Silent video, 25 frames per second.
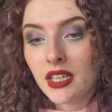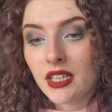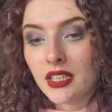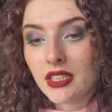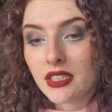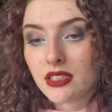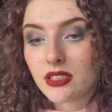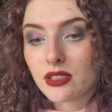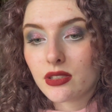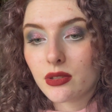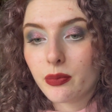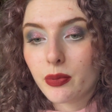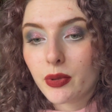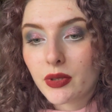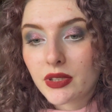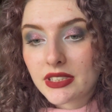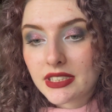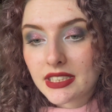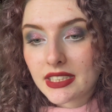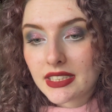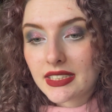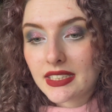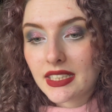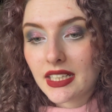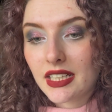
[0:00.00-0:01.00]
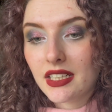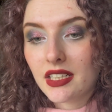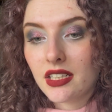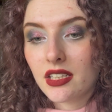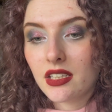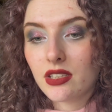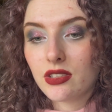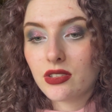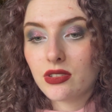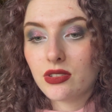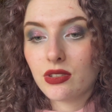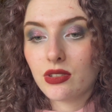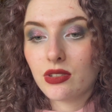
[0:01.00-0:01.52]
So Poinsettia
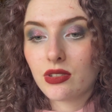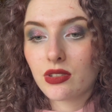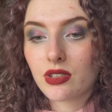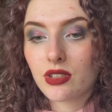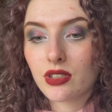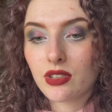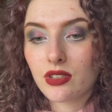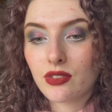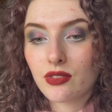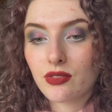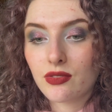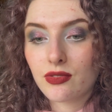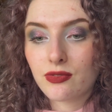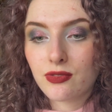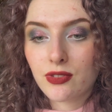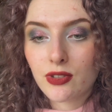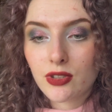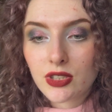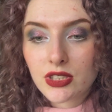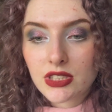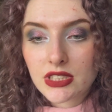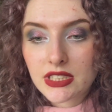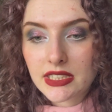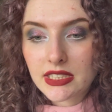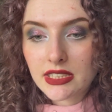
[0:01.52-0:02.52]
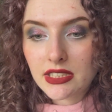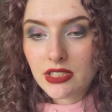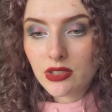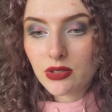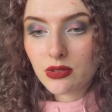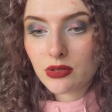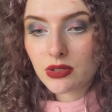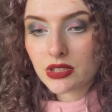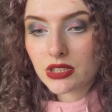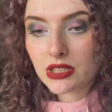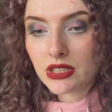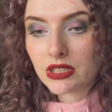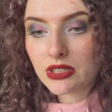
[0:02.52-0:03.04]
took 14
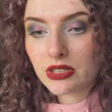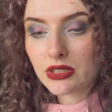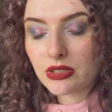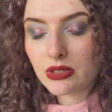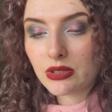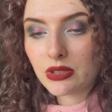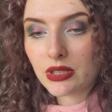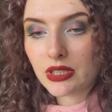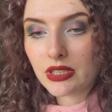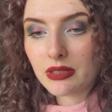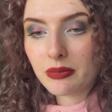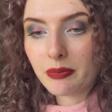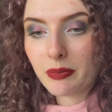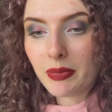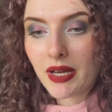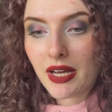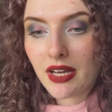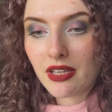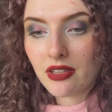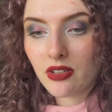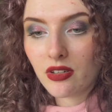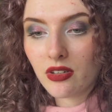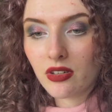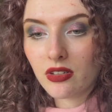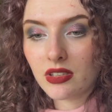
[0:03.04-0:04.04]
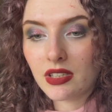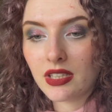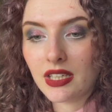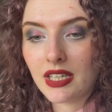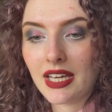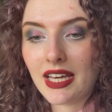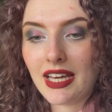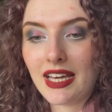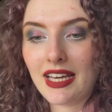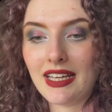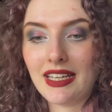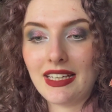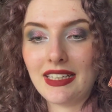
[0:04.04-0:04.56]
uses to hit pan on
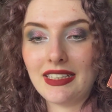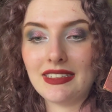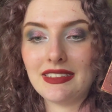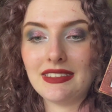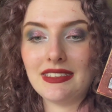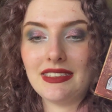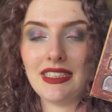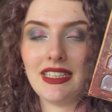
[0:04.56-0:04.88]
and